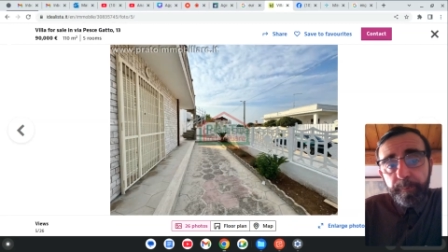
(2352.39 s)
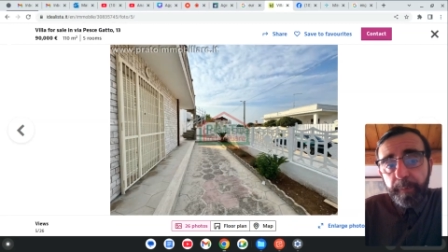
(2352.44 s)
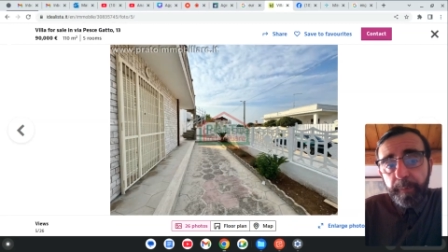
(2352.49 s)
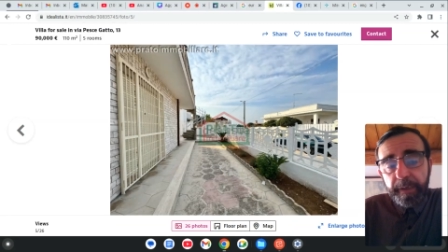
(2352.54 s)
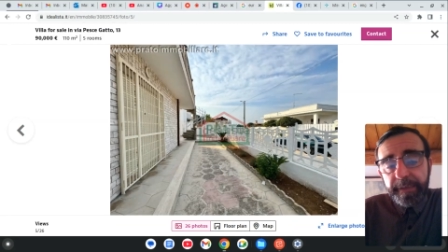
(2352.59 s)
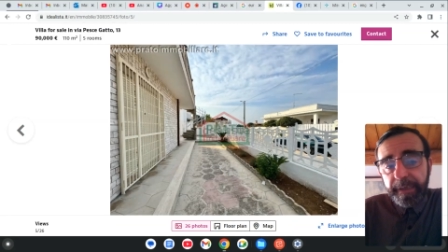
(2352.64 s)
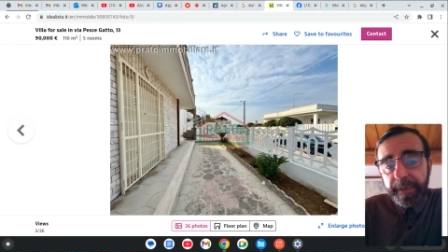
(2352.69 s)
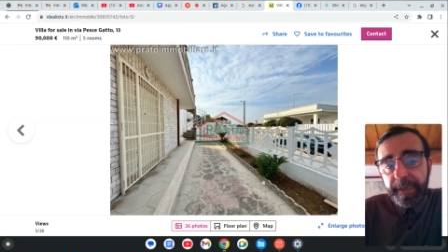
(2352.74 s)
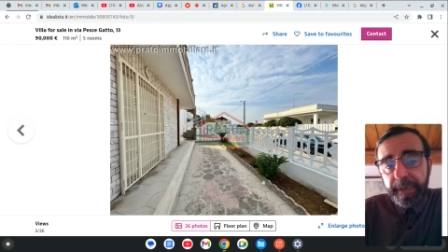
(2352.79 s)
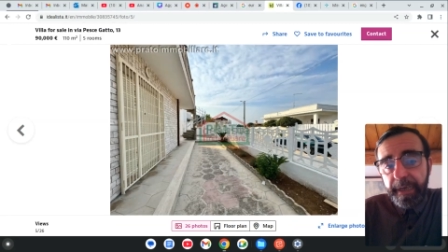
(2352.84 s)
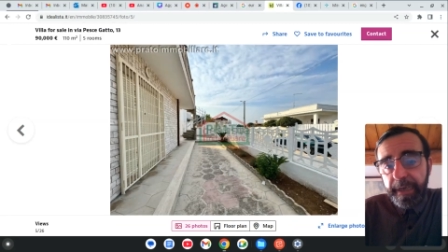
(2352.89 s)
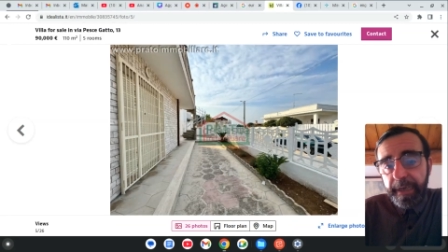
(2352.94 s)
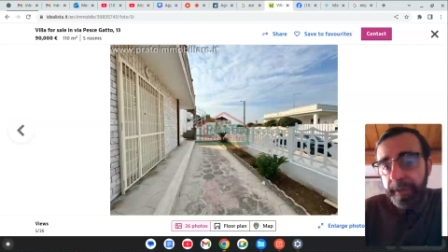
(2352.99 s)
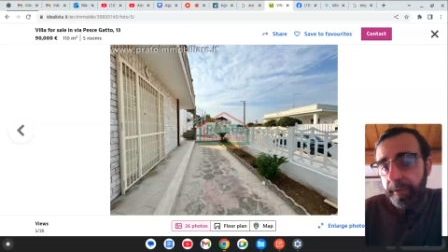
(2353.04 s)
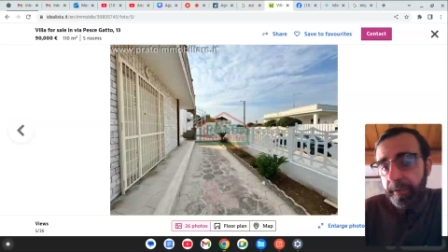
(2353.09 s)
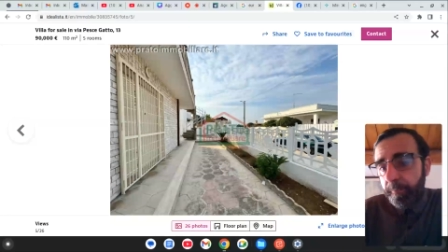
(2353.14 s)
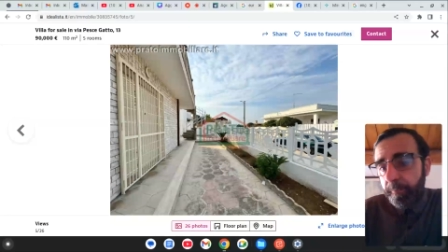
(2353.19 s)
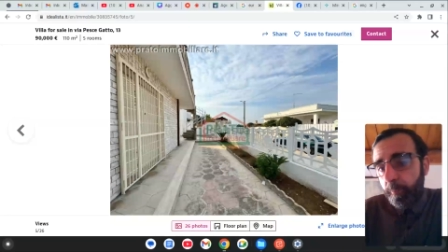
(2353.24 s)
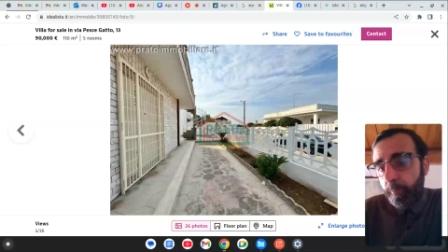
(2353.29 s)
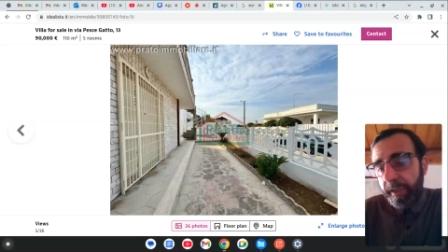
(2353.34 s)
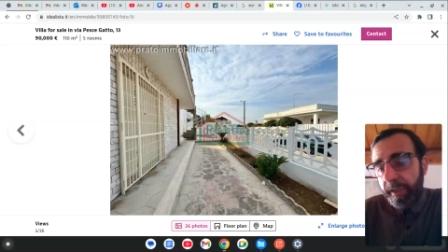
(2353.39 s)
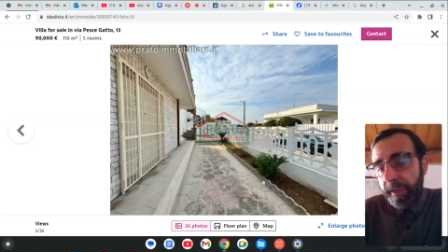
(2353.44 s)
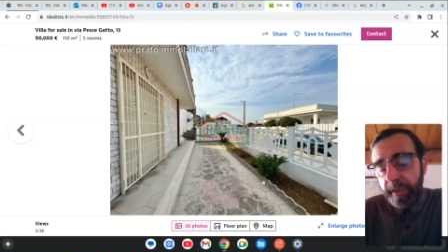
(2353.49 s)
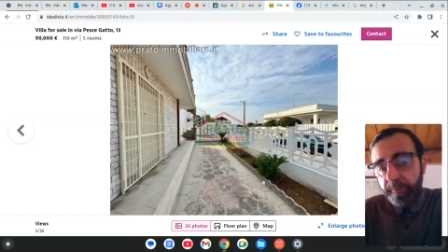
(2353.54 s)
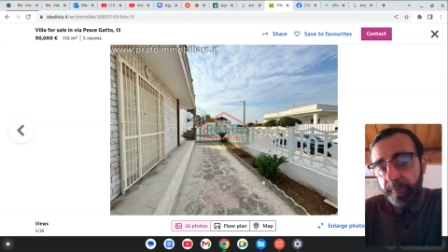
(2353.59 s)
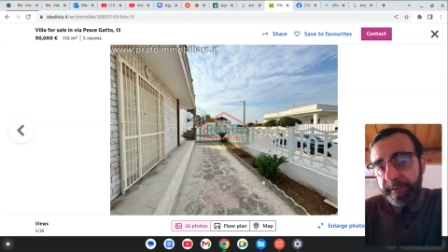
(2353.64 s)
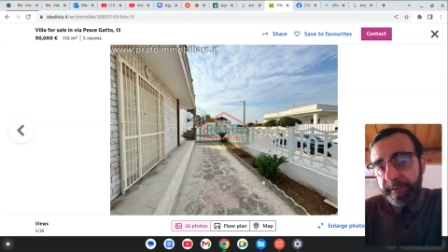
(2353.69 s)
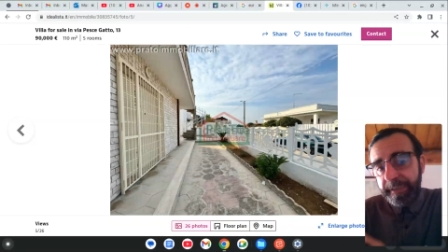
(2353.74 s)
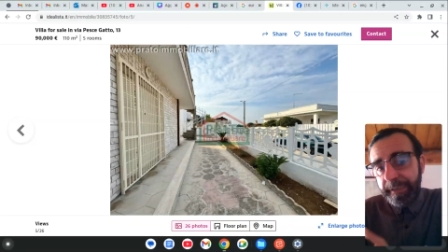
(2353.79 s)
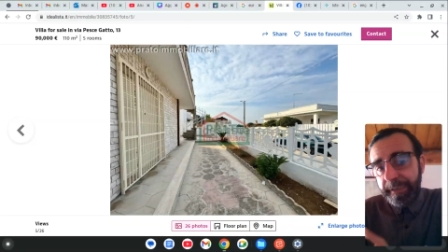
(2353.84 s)
but again, we
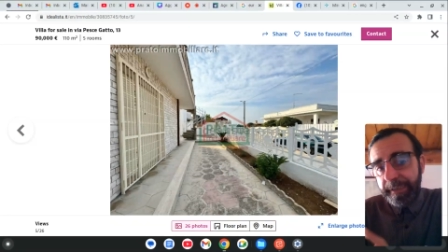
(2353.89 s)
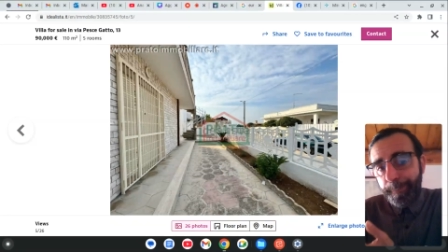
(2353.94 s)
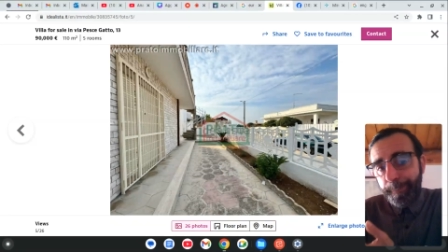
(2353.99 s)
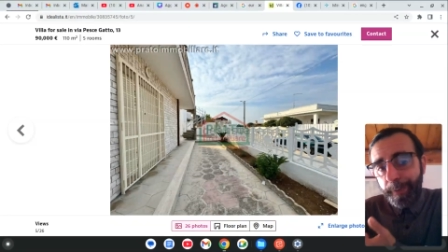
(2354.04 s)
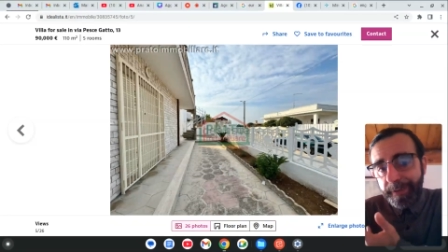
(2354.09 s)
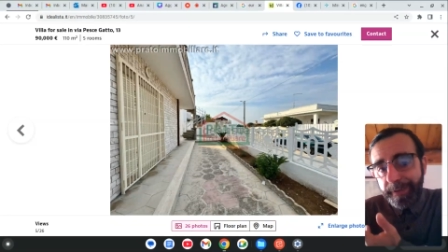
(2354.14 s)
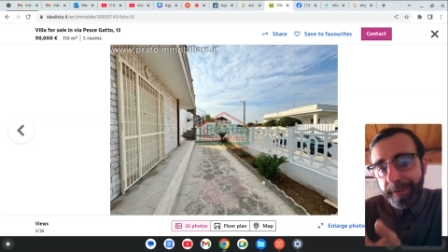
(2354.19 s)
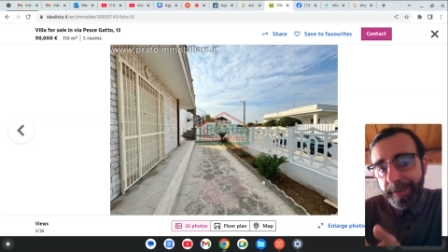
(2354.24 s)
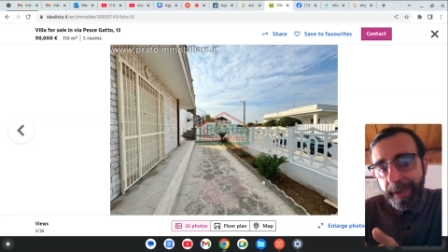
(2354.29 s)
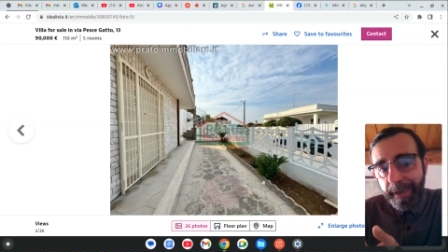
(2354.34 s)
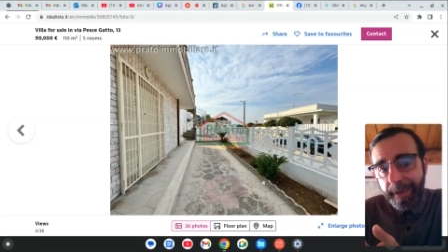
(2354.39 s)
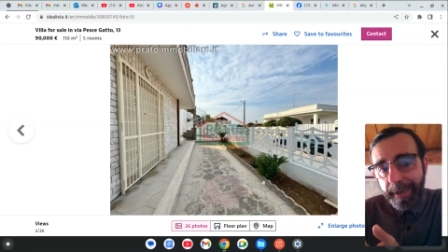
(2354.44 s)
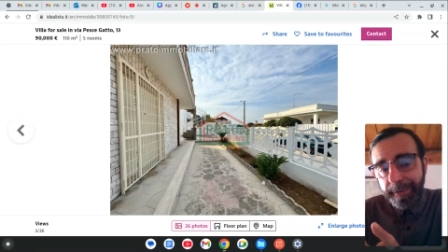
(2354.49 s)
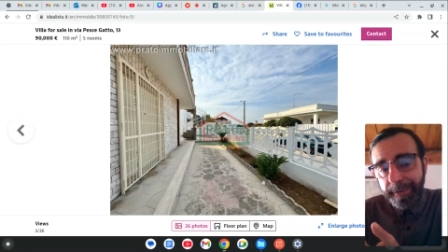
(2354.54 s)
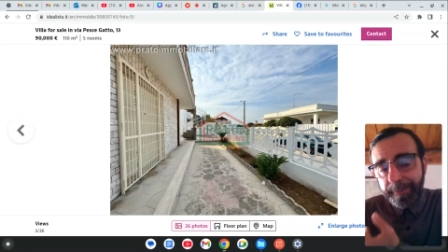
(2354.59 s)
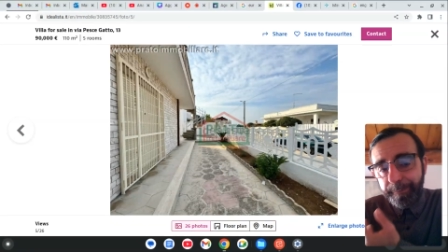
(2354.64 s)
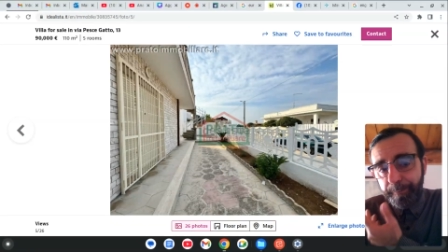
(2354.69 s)
cannot sleep at night.